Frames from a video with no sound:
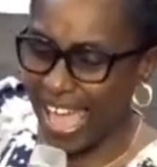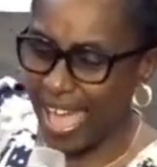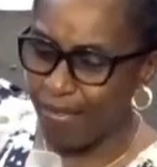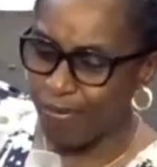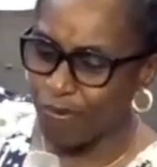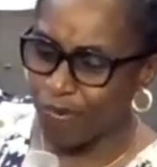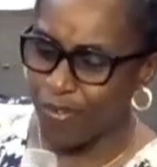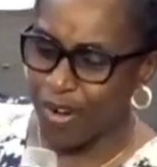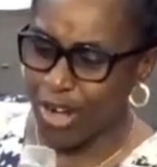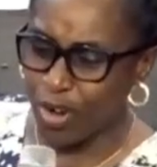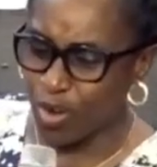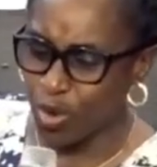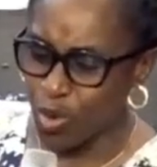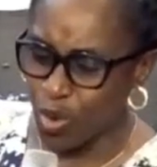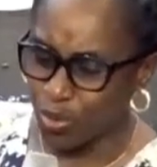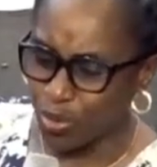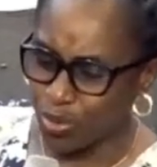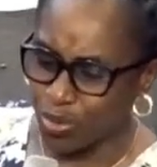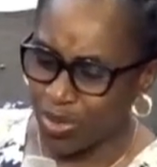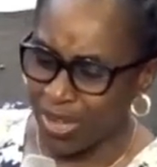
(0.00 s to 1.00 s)
every
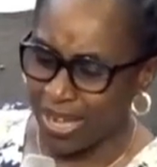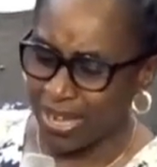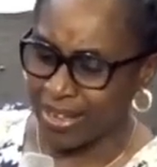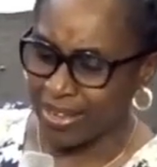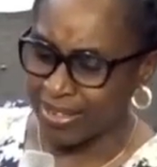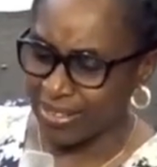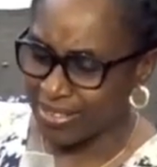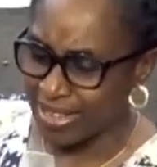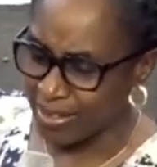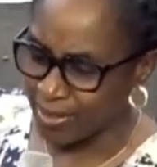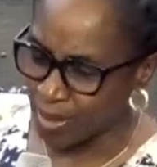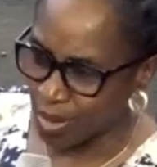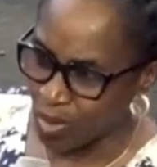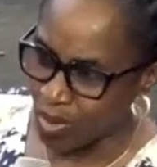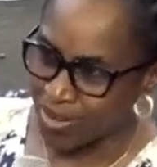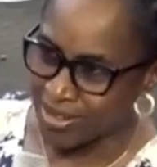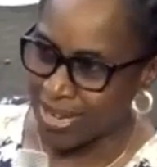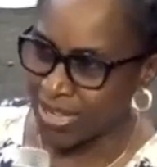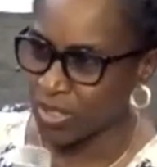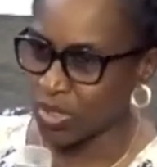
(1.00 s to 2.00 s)
good thing that the
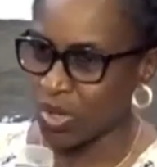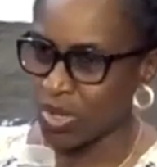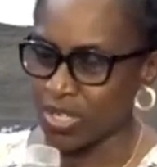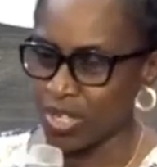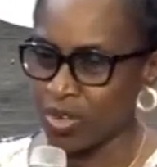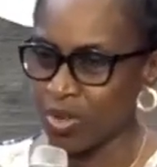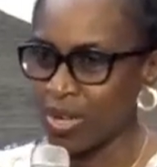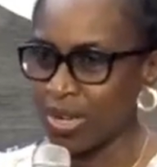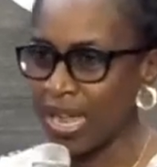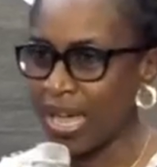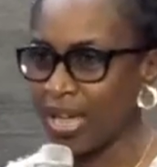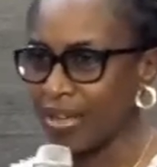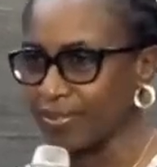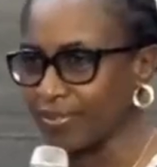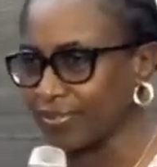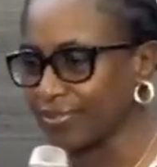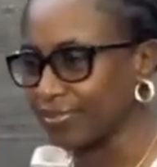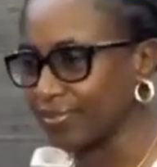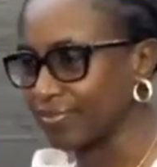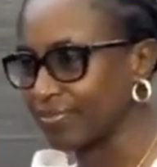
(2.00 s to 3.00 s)
Lord has done in your
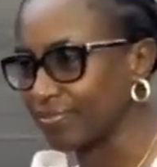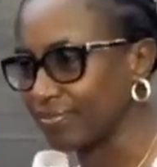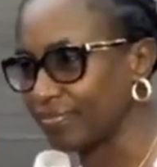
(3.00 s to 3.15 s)
life.